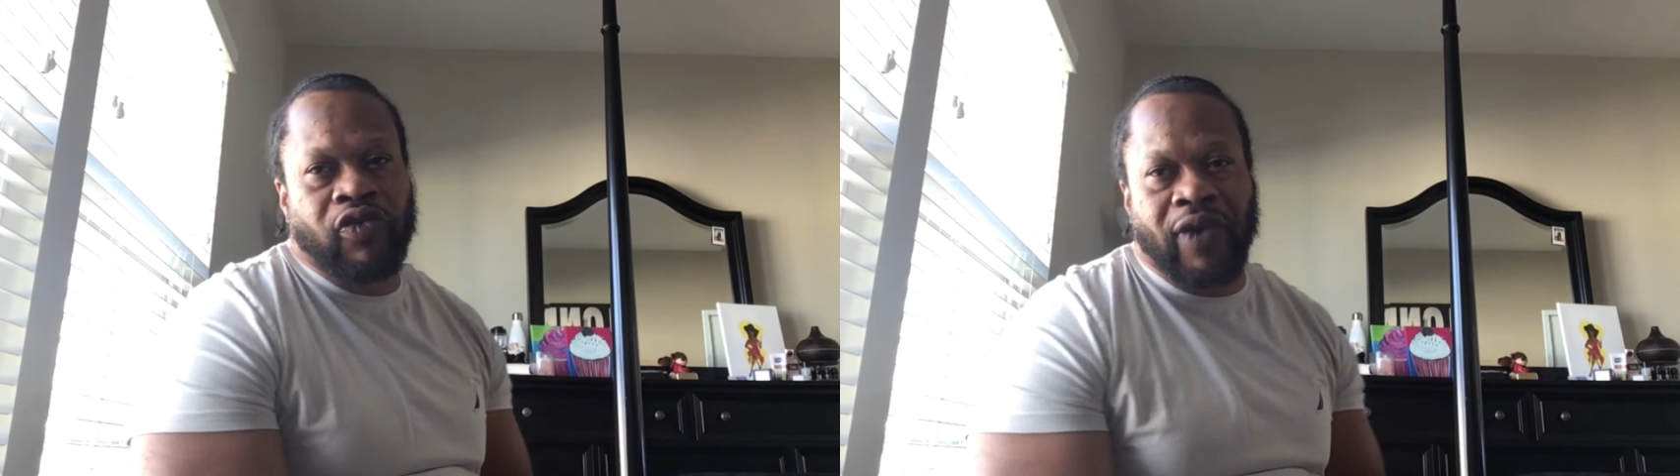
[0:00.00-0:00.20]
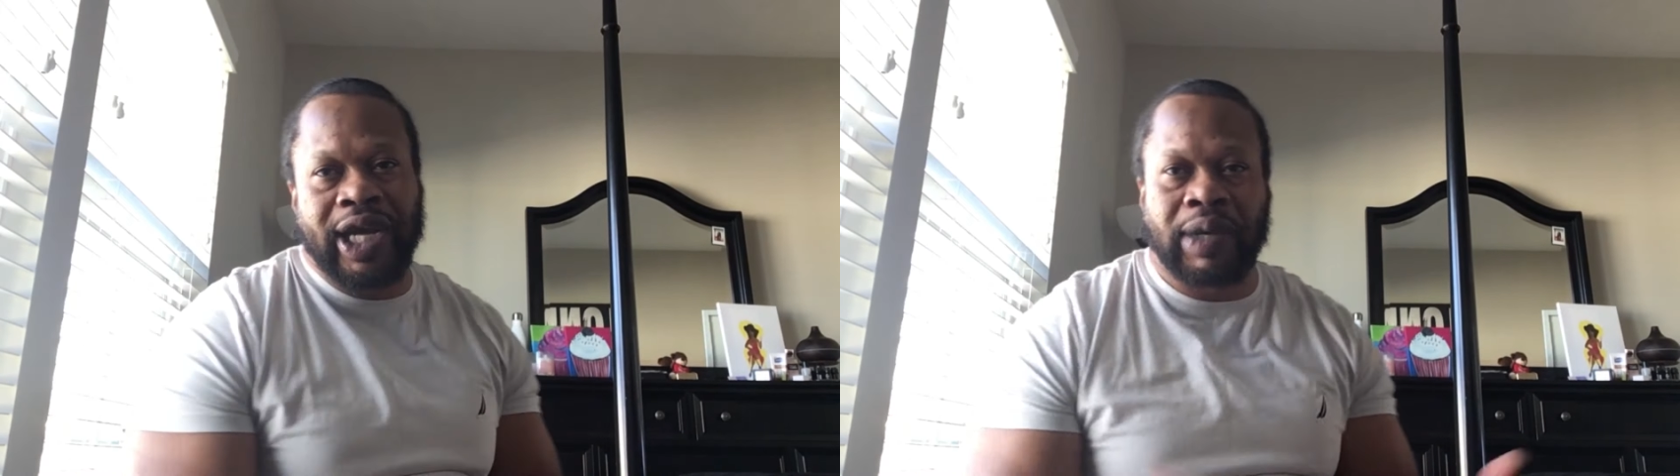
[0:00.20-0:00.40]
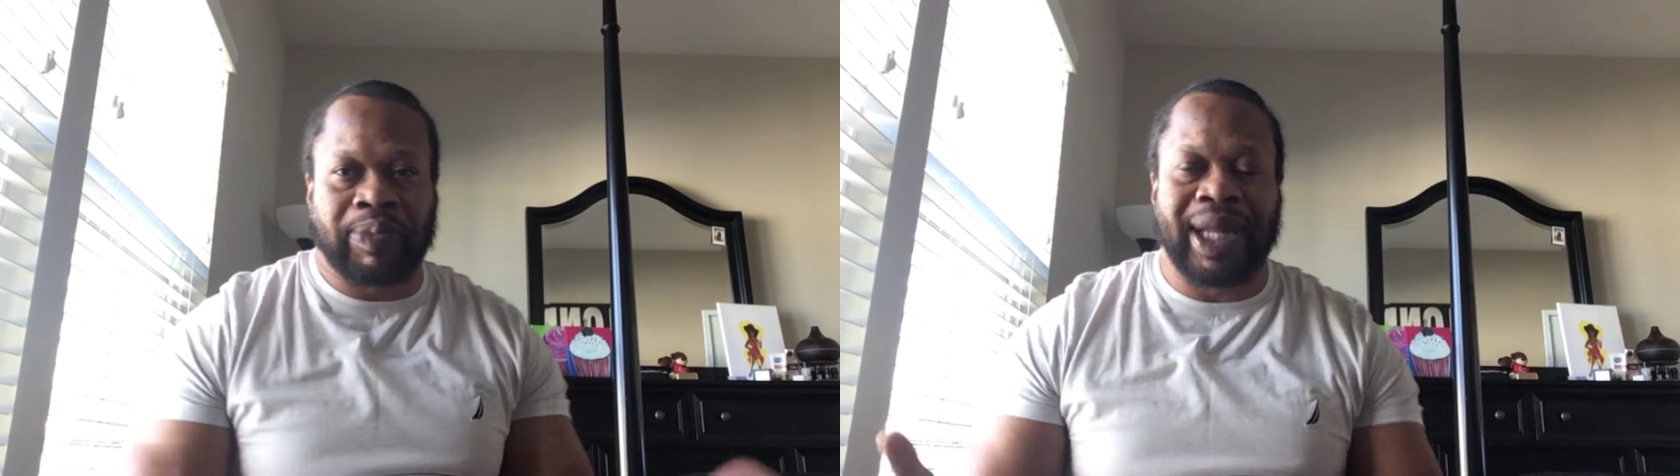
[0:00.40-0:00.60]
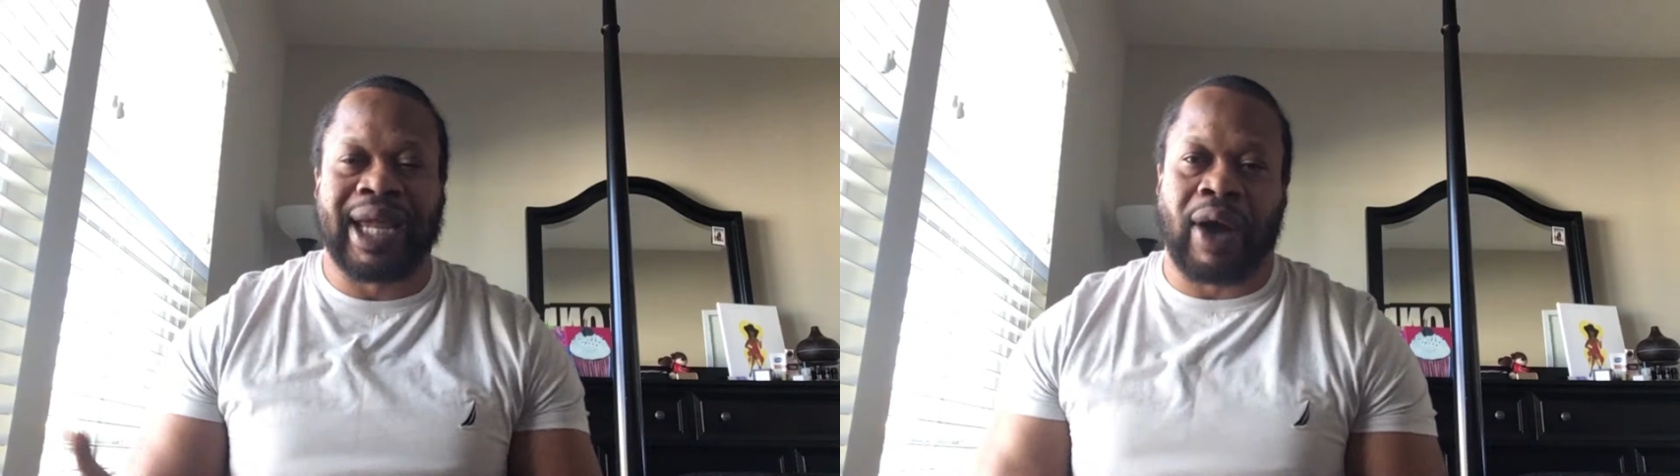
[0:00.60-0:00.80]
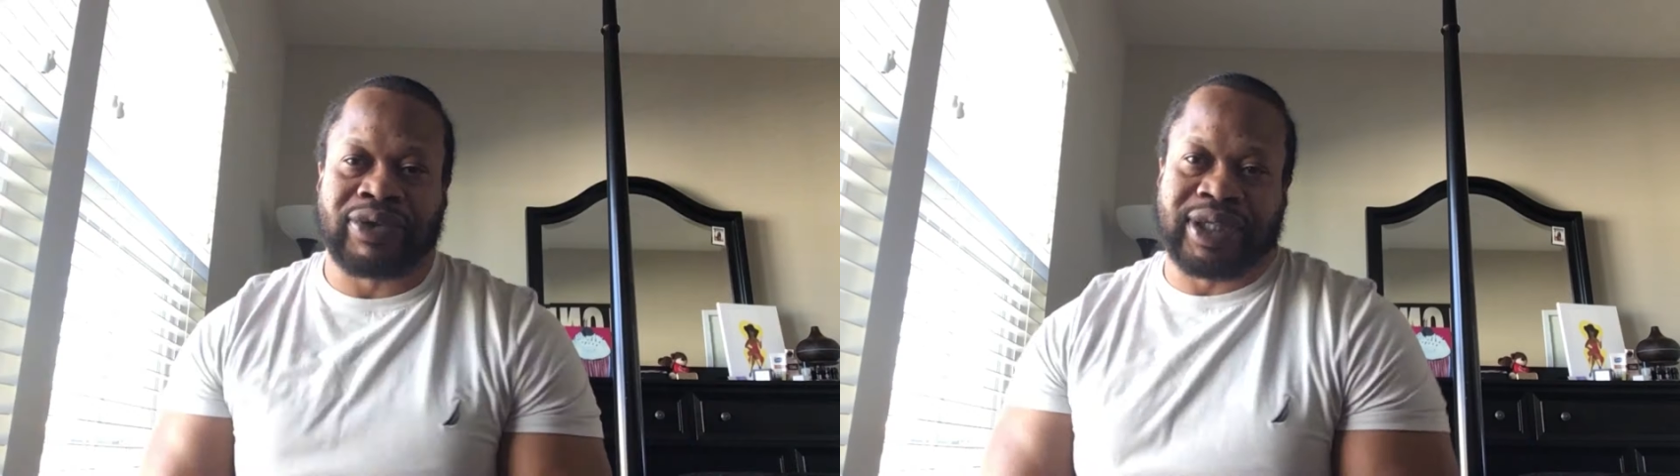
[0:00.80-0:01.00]
afraid to
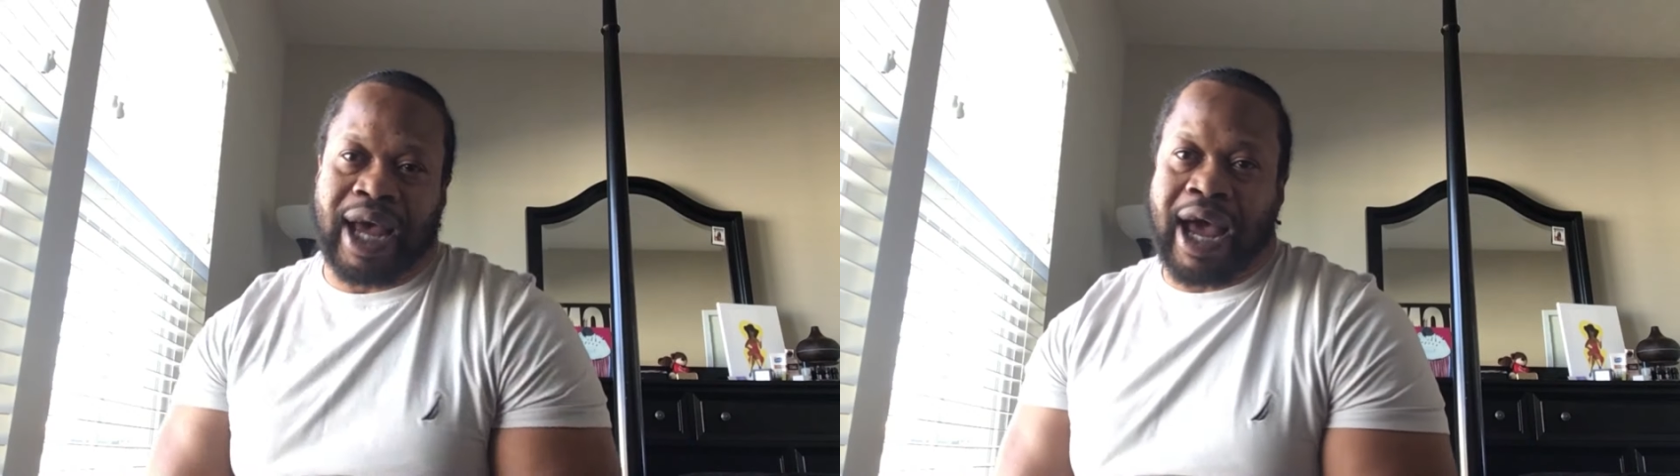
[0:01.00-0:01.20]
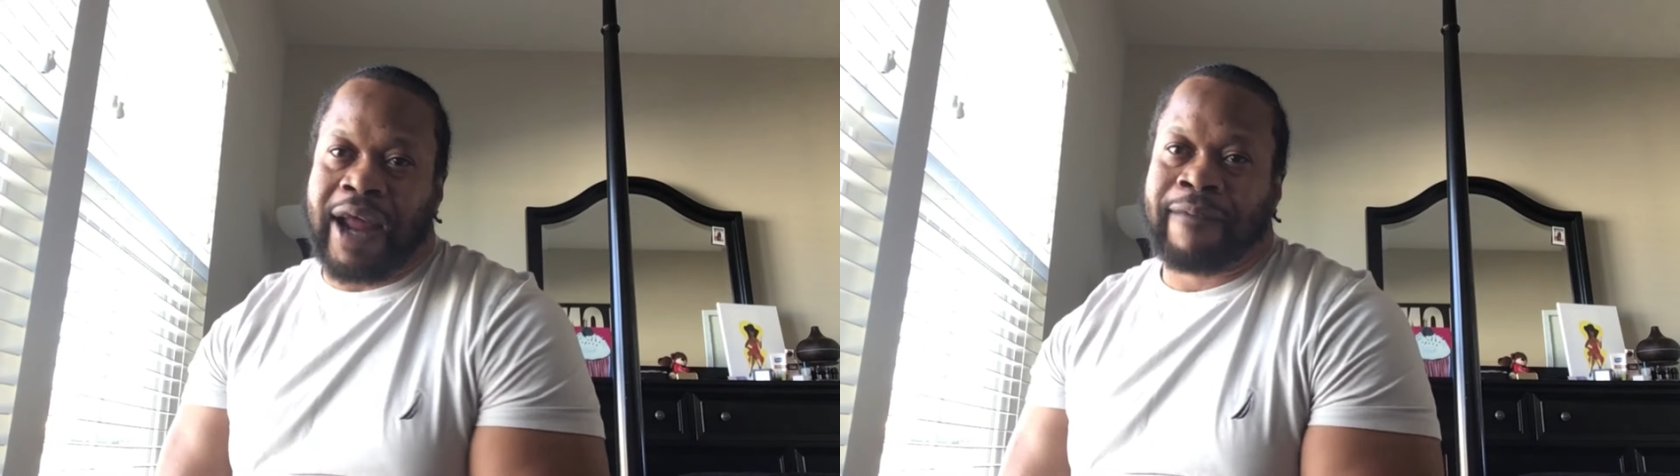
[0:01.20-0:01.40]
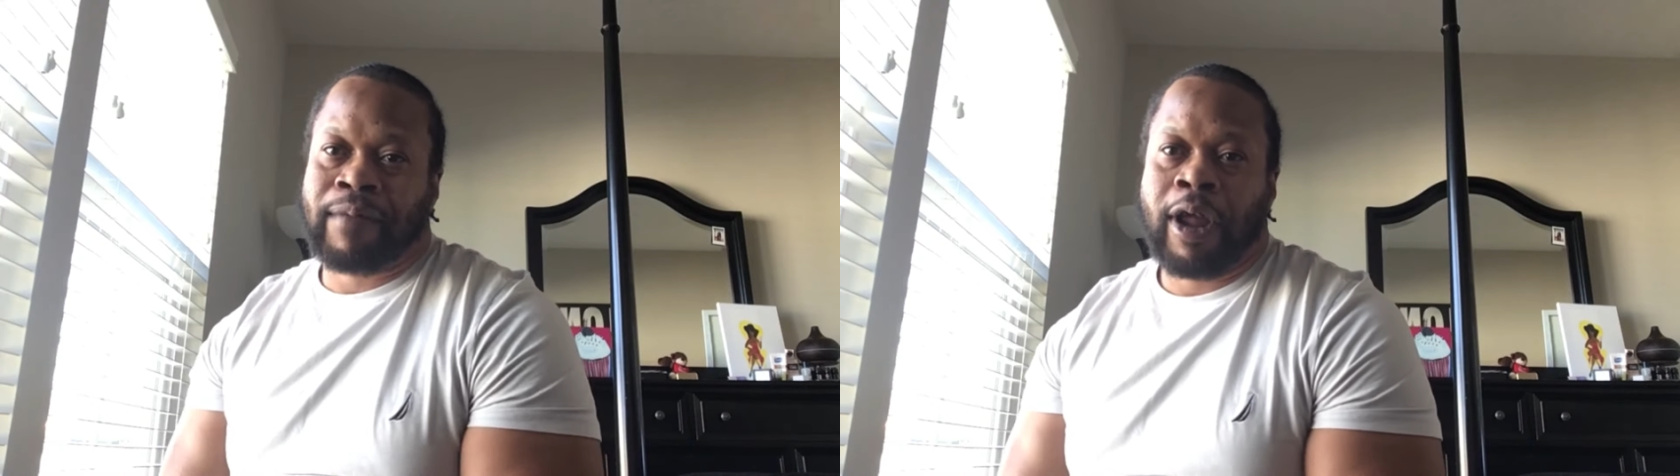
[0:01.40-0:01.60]
play outside.